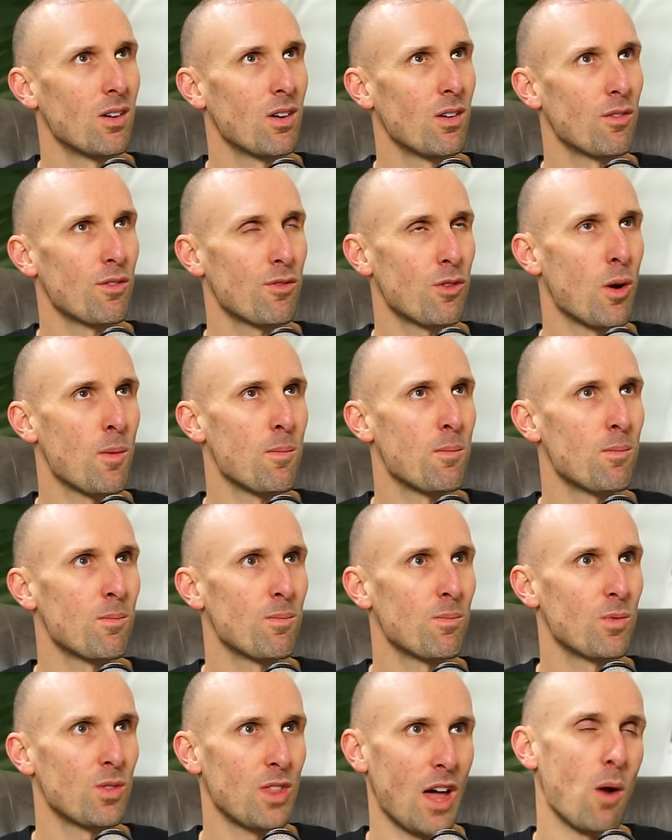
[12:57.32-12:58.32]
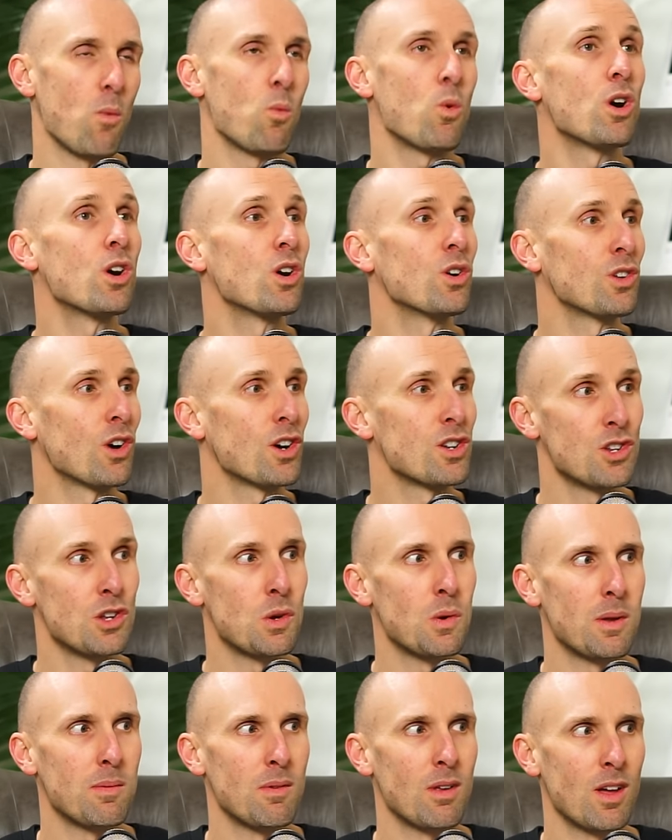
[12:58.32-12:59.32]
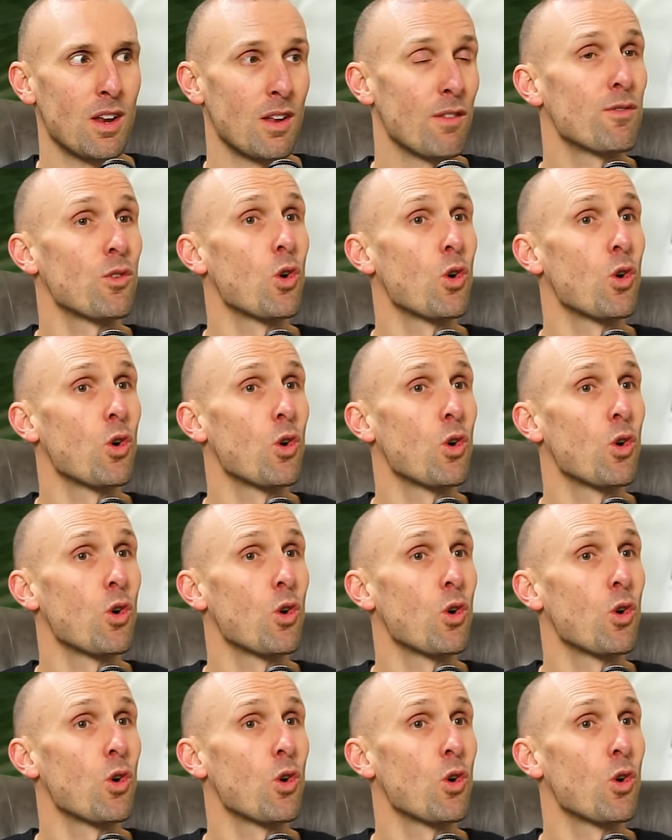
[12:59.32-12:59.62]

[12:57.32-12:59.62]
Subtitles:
from that world I knew in a former life.